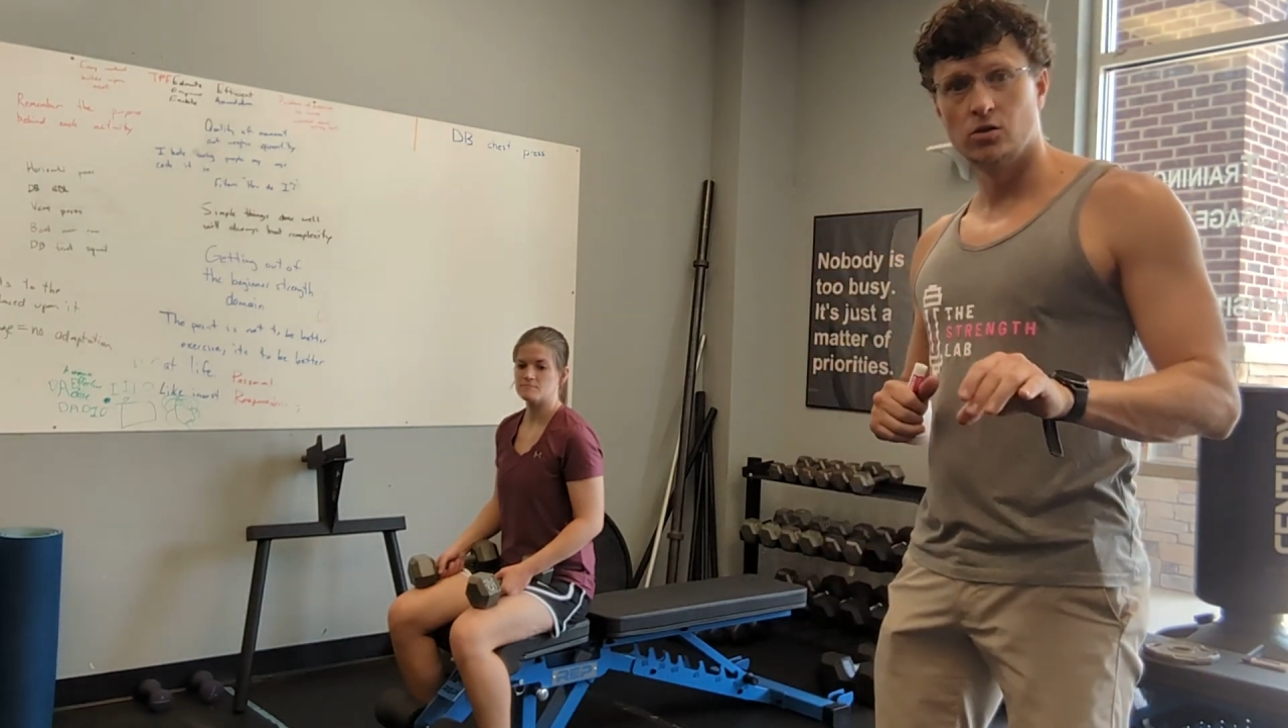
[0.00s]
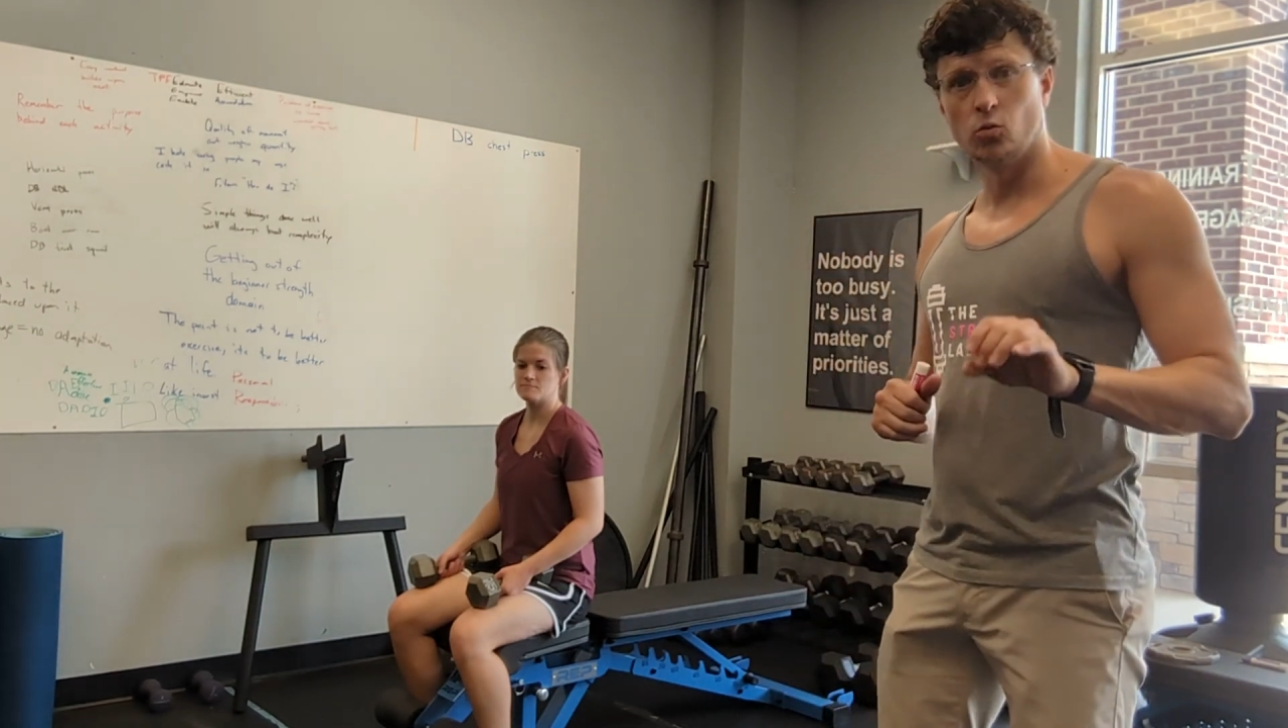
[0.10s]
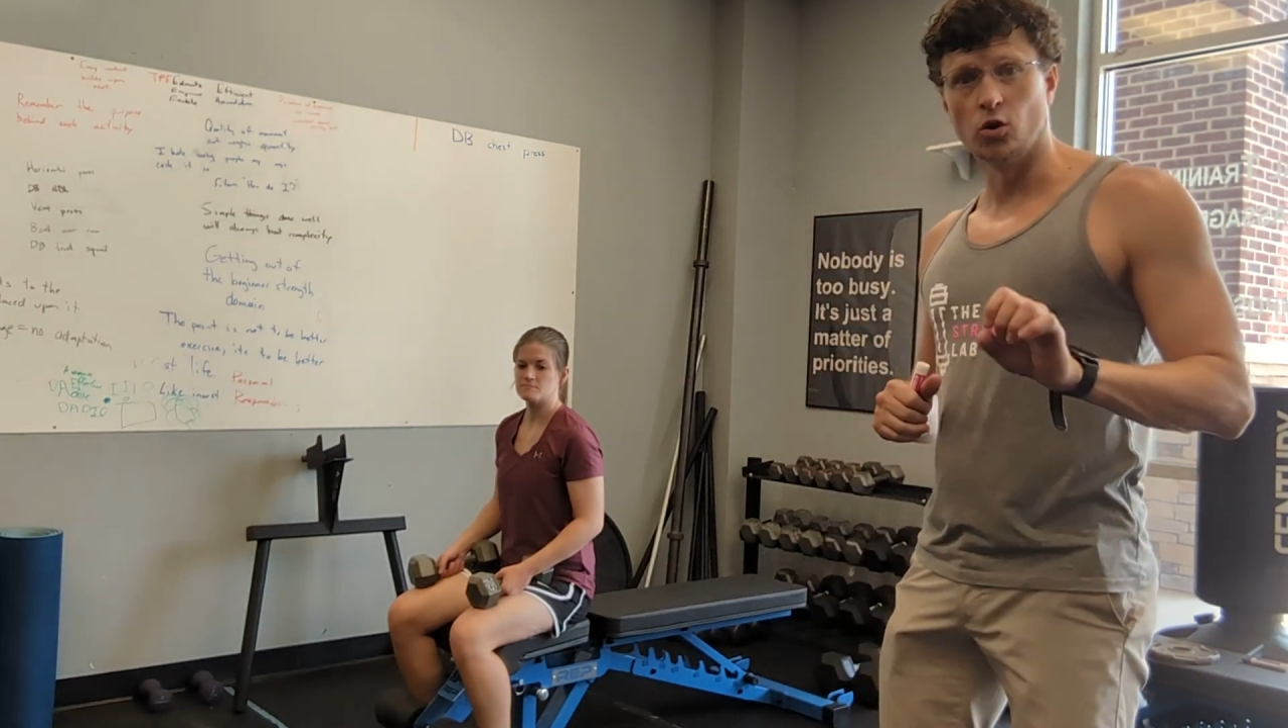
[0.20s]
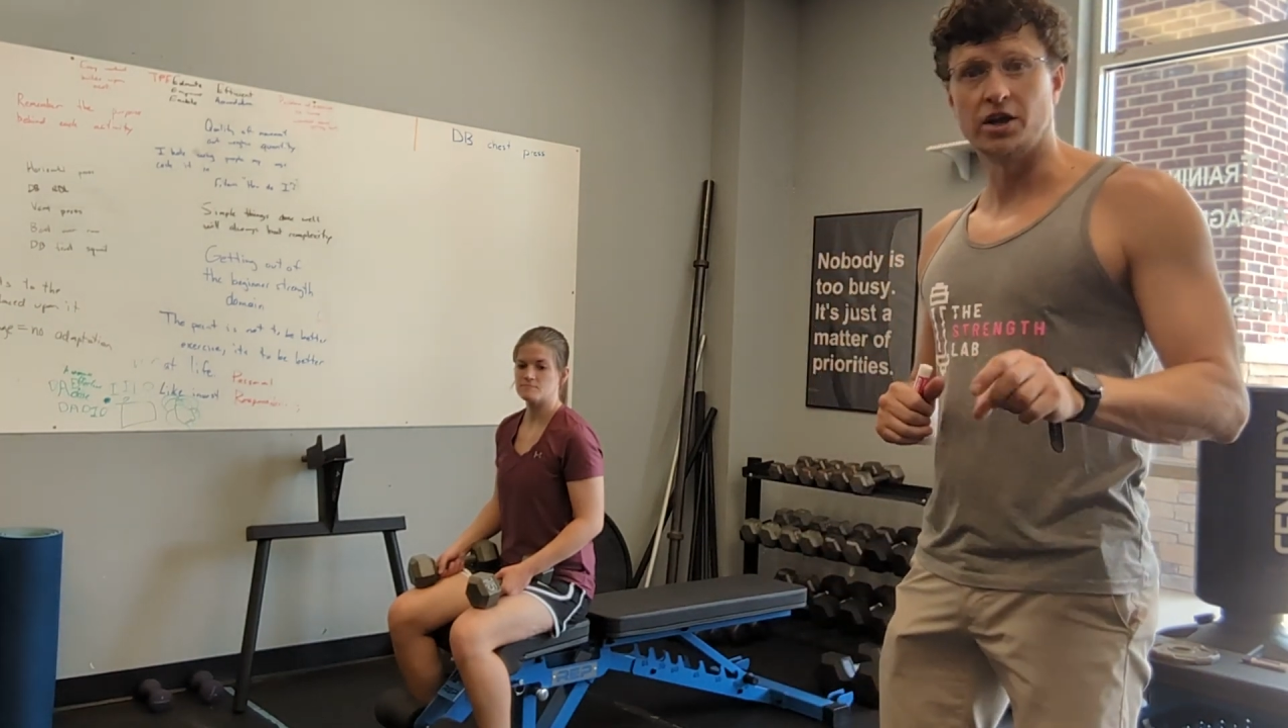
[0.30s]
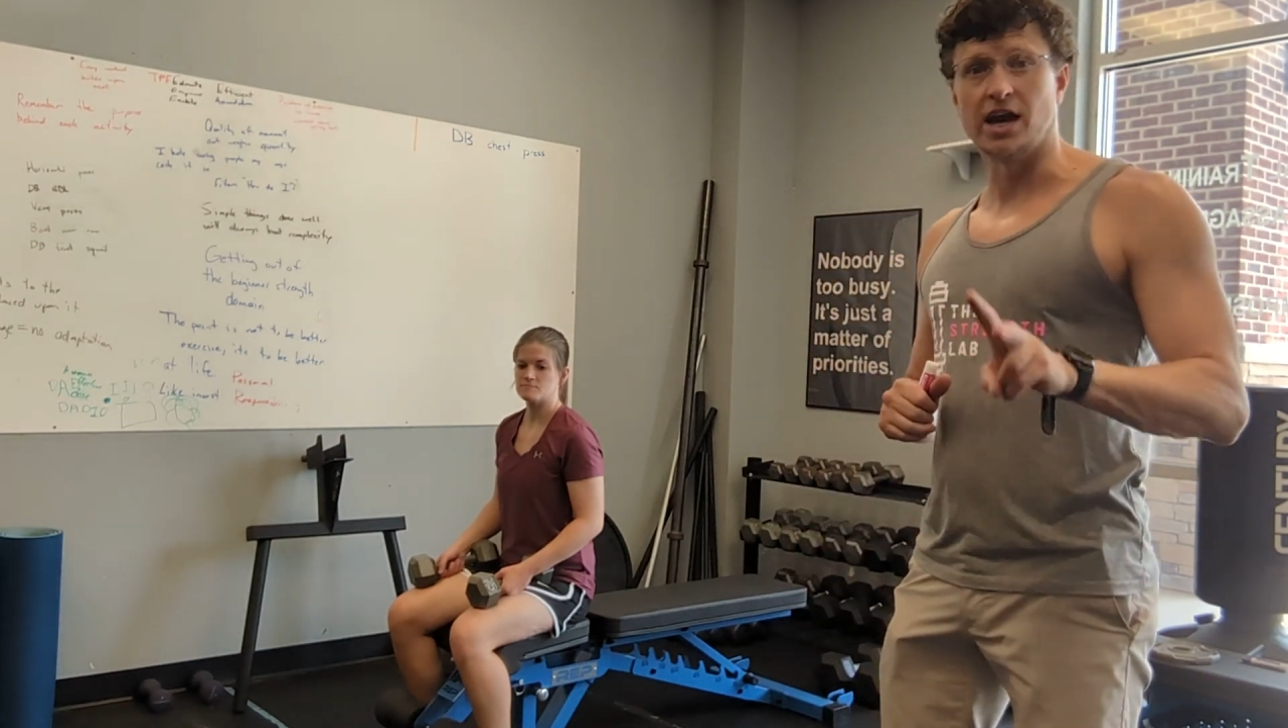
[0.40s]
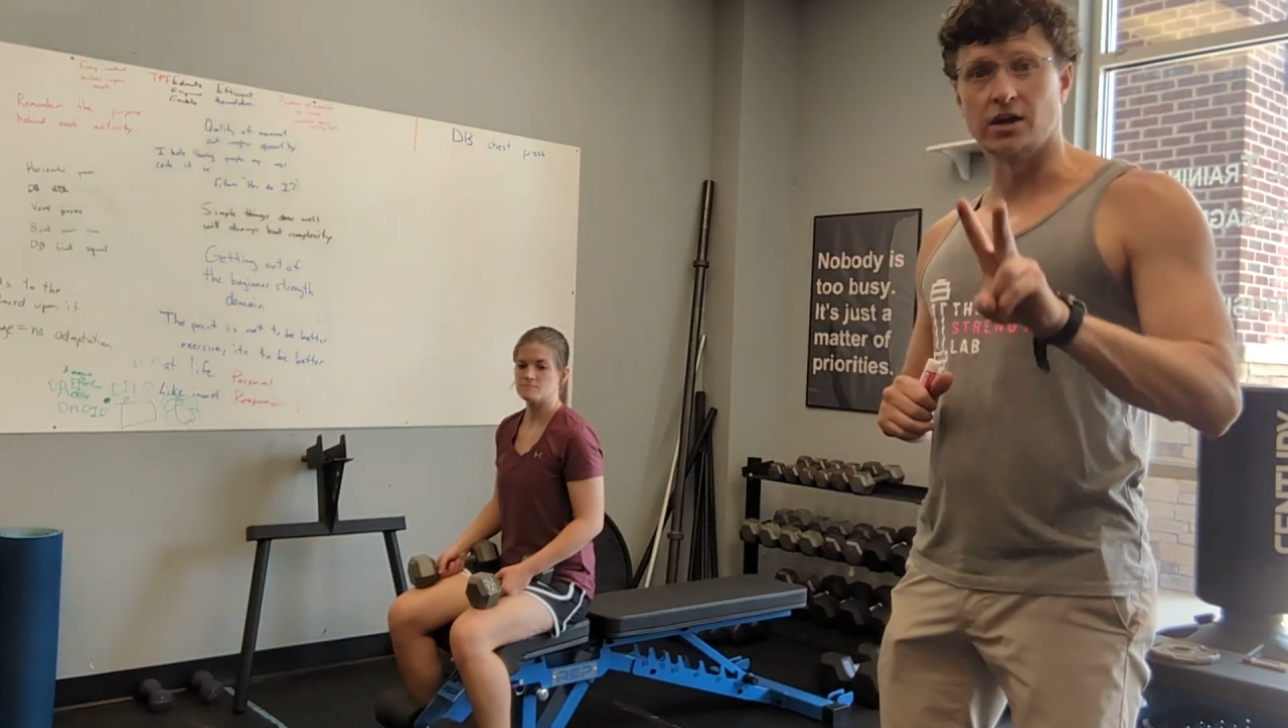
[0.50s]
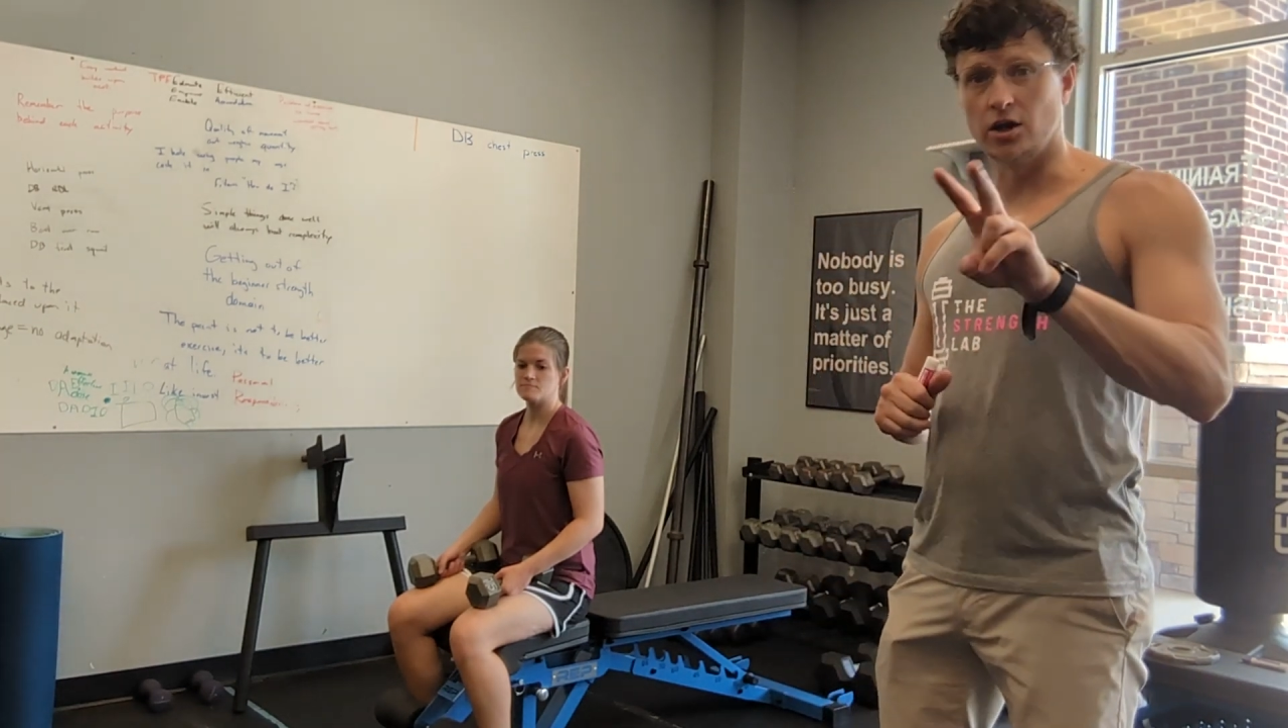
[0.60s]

workout.